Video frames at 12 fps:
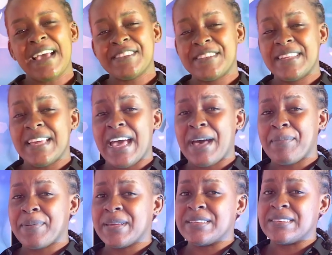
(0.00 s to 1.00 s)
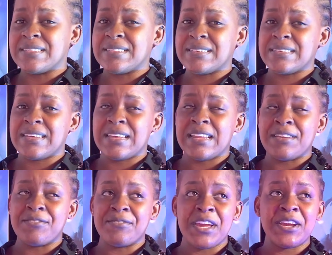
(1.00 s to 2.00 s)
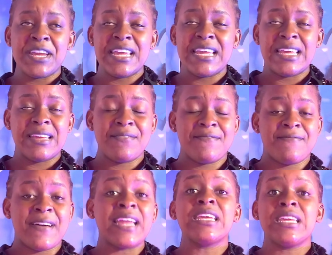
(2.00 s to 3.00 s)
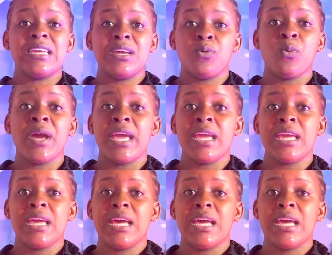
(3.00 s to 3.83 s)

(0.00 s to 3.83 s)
actually happened in a very funny way.